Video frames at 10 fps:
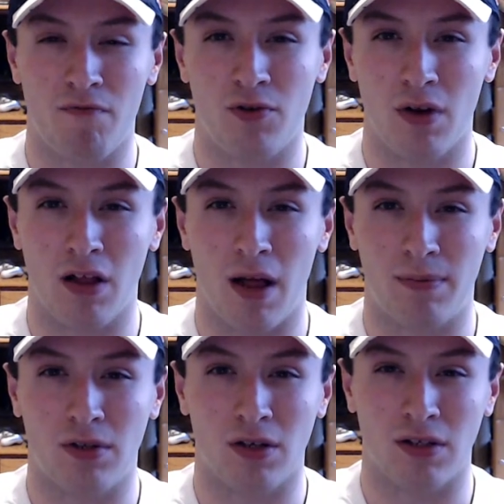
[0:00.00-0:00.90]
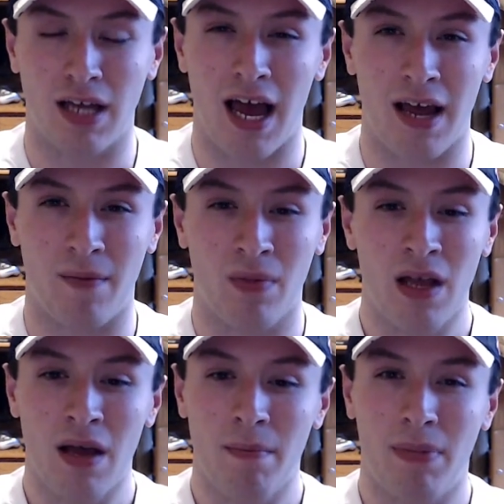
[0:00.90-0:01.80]
from 2-0 up to tying,
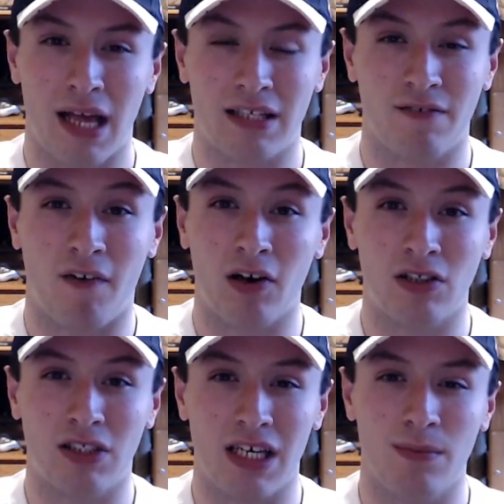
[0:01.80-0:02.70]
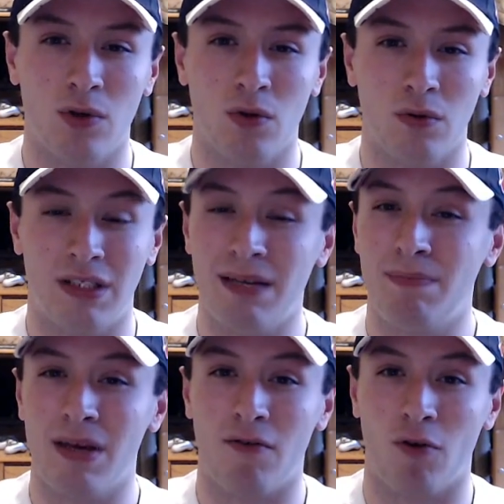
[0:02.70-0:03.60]
but against a very good team who did
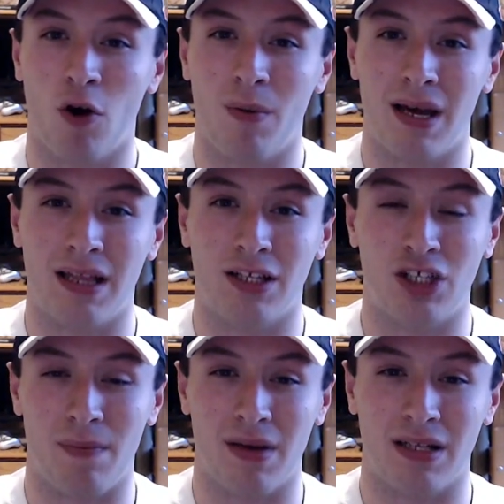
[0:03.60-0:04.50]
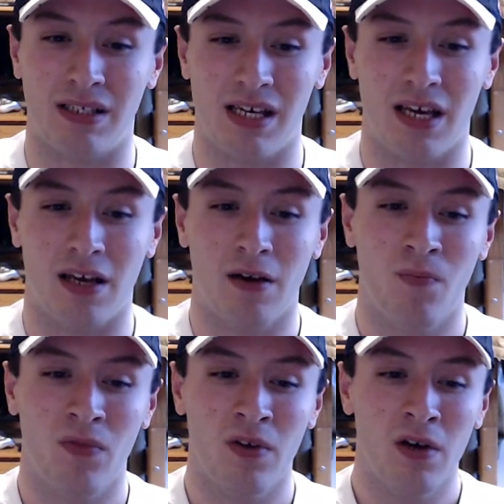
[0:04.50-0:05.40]
beat Roma in the Champions League.
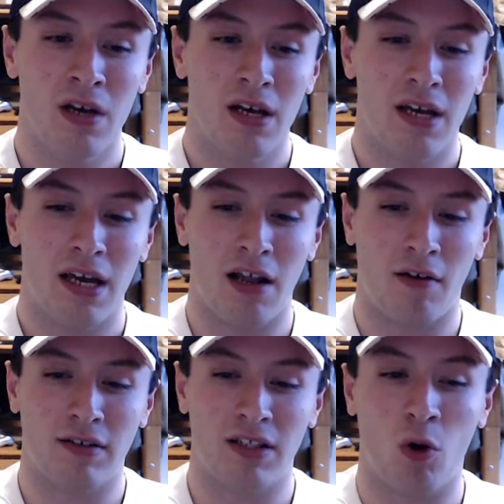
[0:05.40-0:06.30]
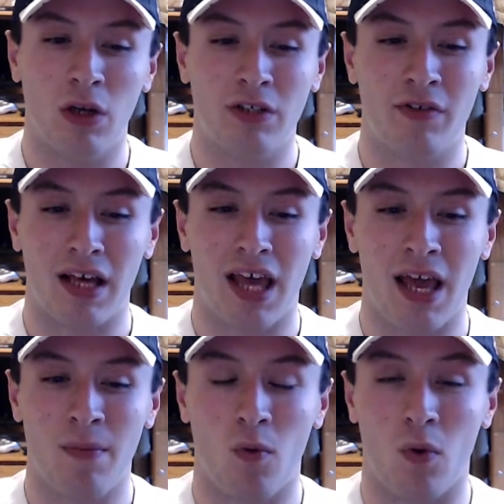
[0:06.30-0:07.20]
And obviously the goalies for that
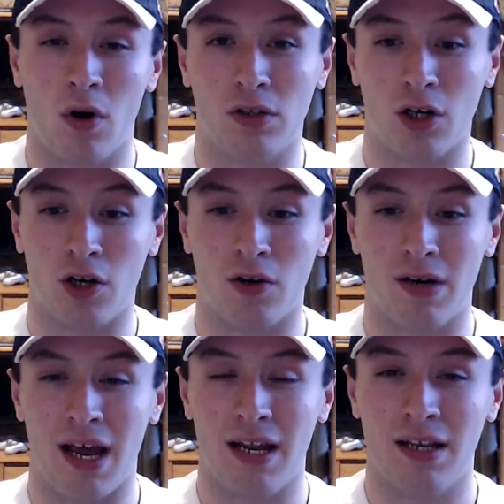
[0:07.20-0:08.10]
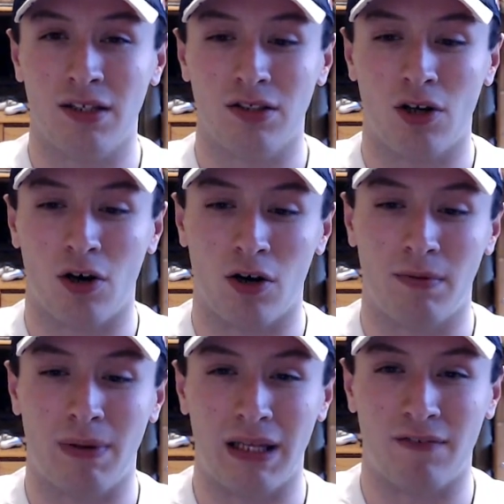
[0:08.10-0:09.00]
game were Turner and Knighton.
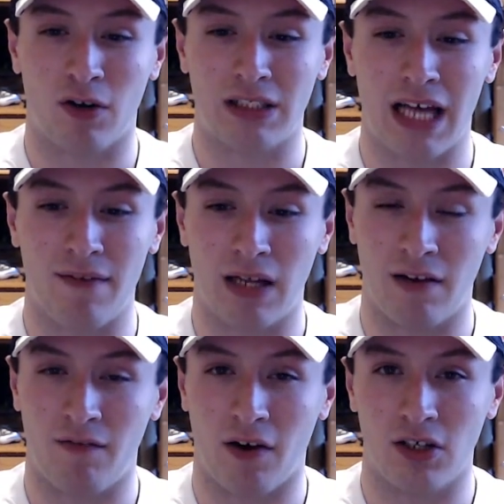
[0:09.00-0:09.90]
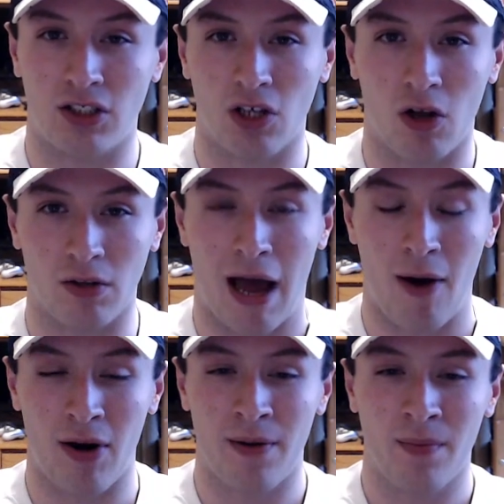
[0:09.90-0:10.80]
Turner played the first half and had a very solid
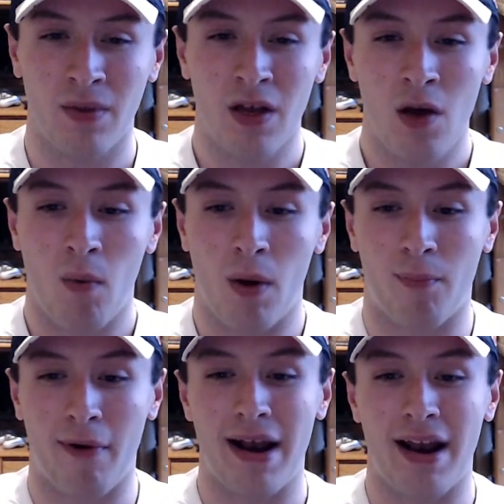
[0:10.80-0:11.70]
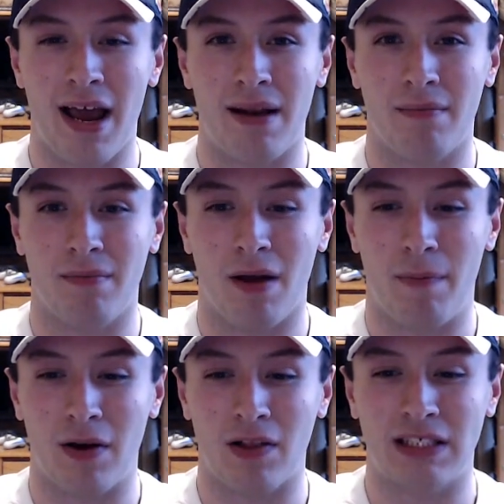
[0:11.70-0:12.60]
outing, while Brad Knighton
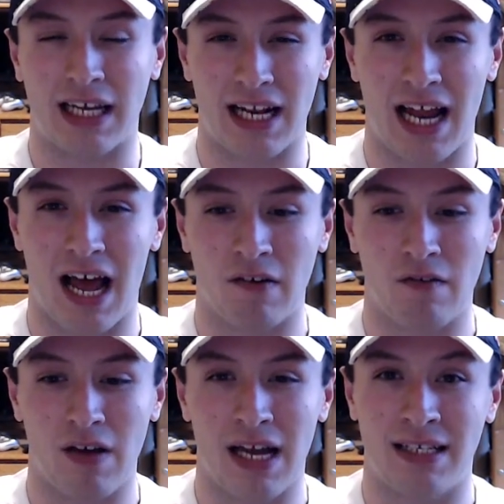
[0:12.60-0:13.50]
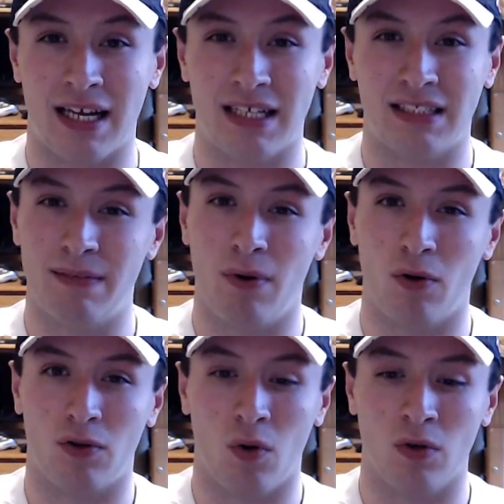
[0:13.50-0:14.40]
appeared the second half and did concede
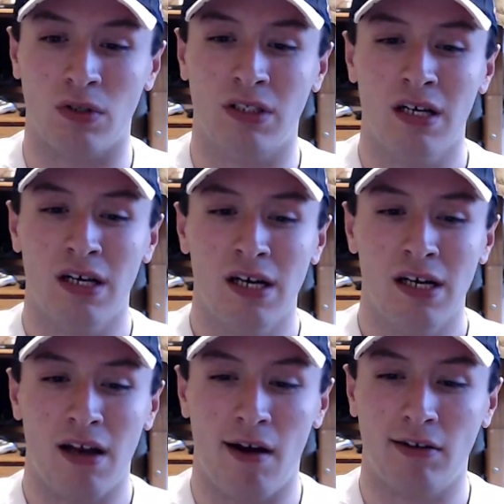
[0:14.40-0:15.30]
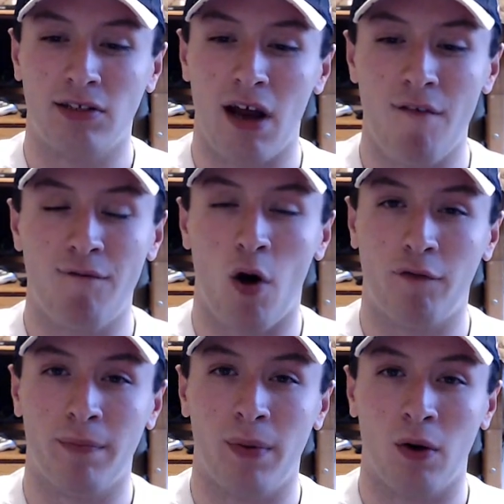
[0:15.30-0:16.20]
both goals. Not necessarily a
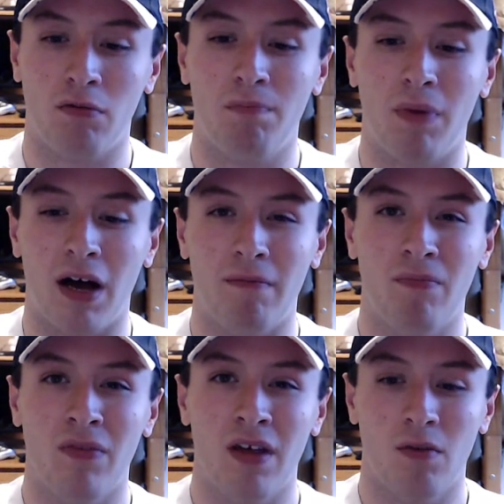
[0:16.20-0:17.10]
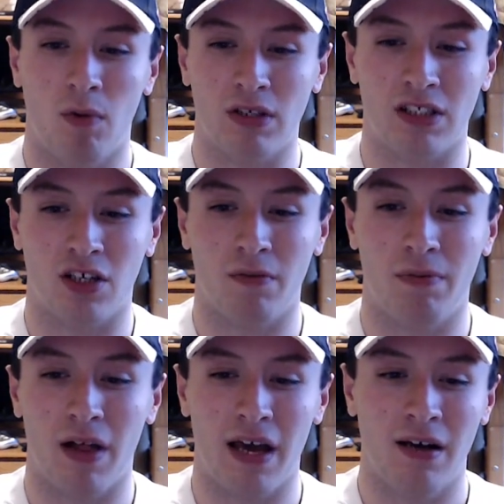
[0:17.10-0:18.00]
fault for both, but wasn't a good
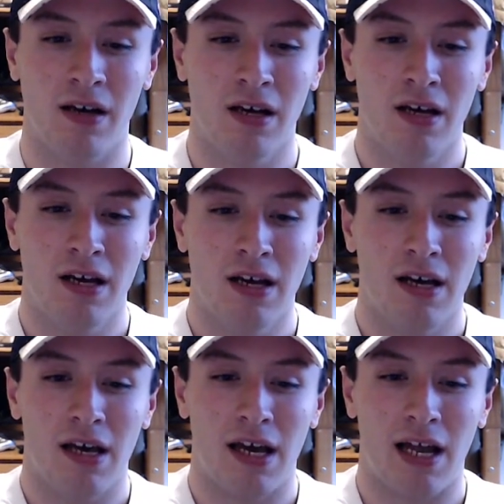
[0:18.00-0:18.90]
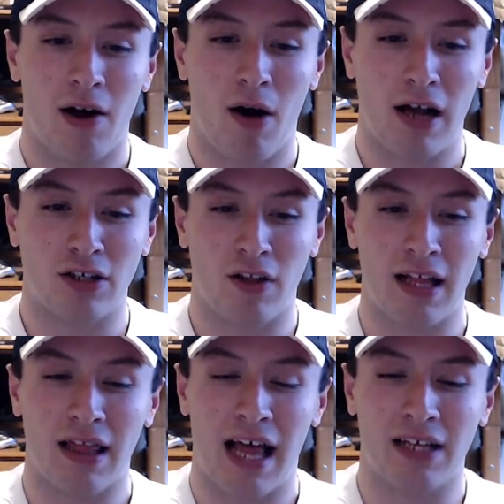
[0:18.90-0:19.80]
play. Now, actually, on
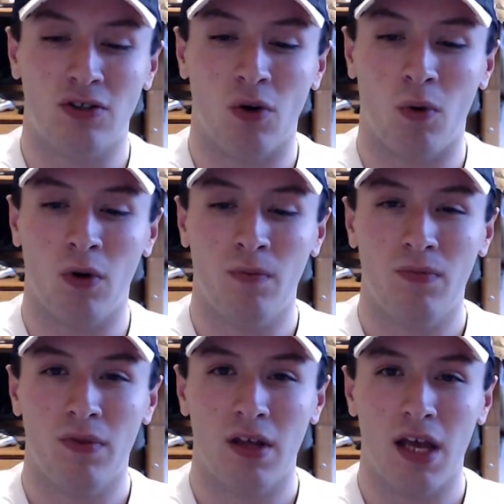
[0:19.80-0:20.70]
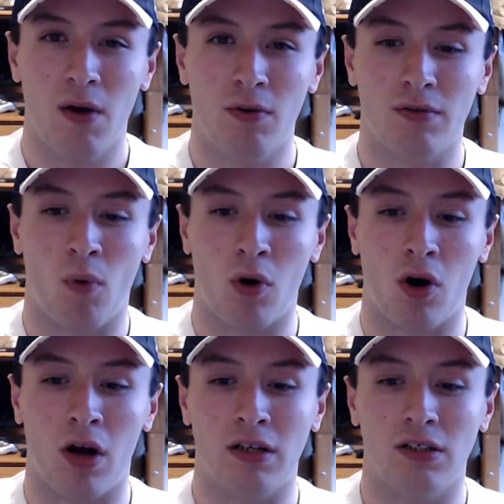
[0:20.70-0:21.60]
that last goal, it was
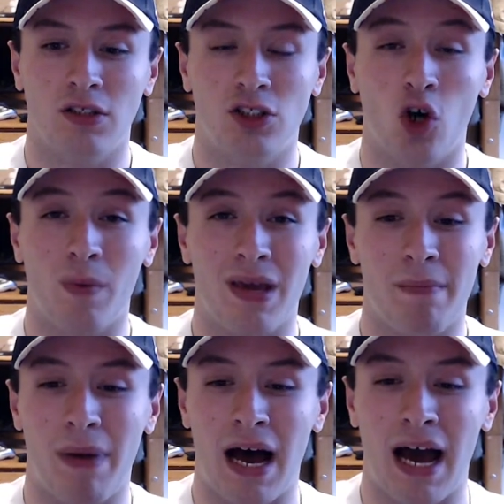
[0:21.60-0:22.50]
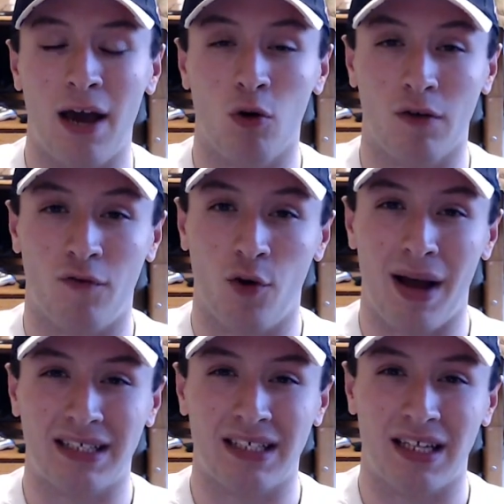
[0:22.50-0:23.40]
more on Somi and Bai, who were the
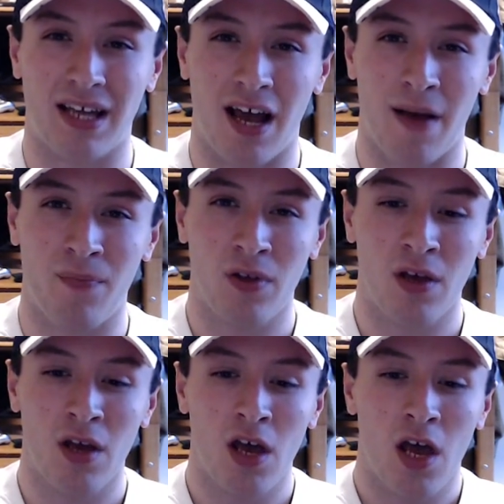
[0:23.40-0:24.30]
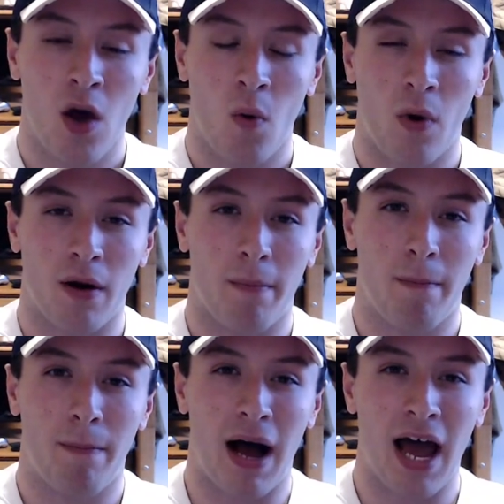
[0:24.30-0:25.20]
fullbacks at the time, where
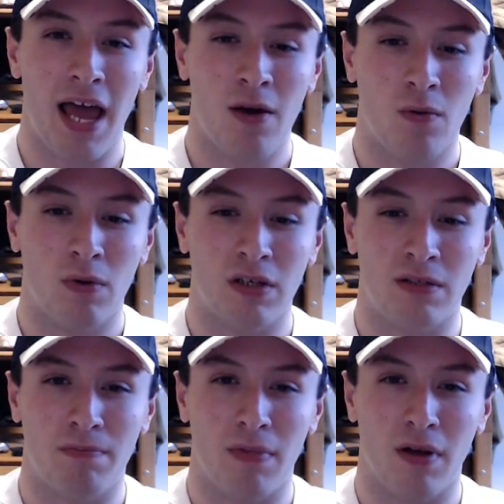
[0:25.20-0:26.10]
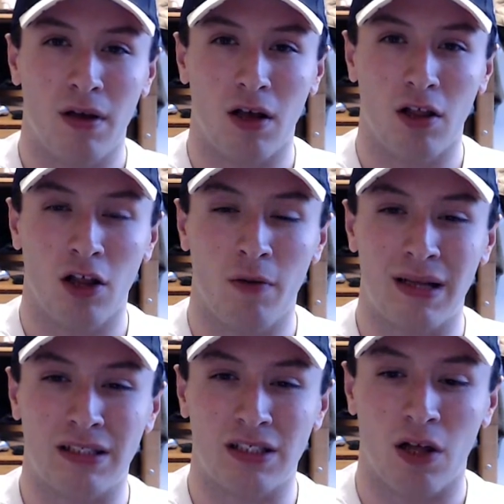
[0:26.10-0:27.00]
Bai was a little
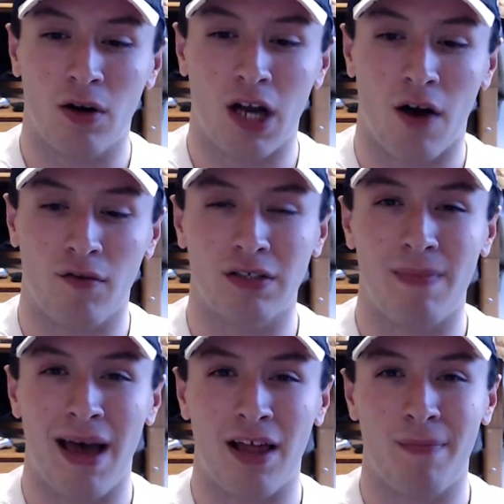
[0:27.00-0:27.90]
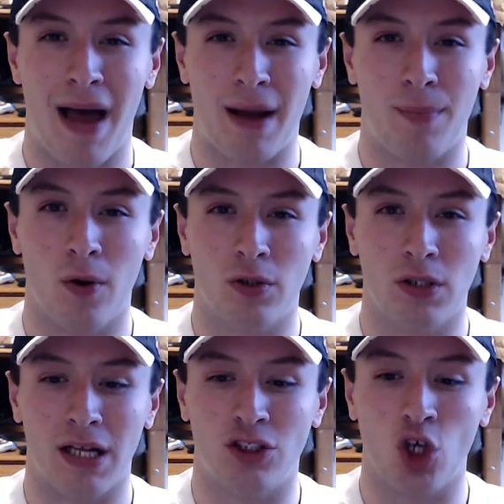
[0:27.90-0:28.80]
bit slow to cover his man on the back
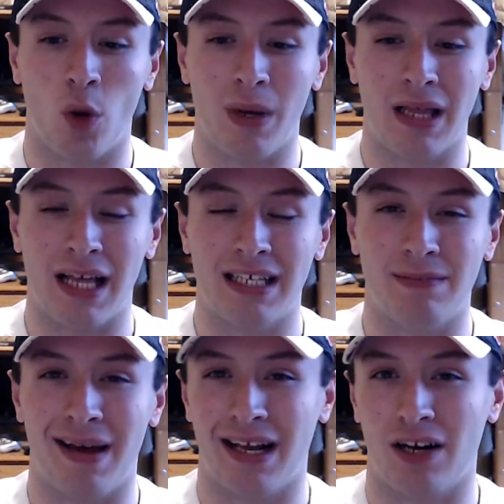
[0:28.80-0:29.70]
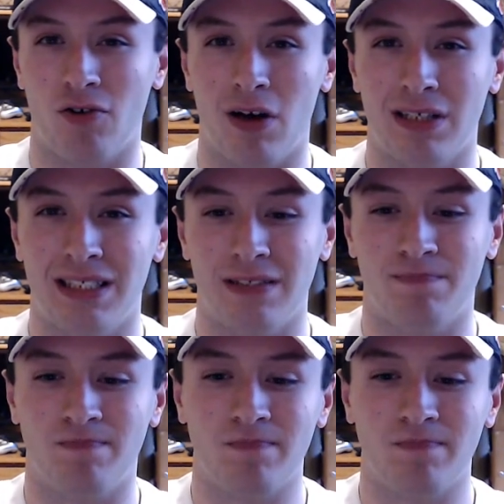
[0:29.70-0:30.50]
post, and Somi let his man get a crossing.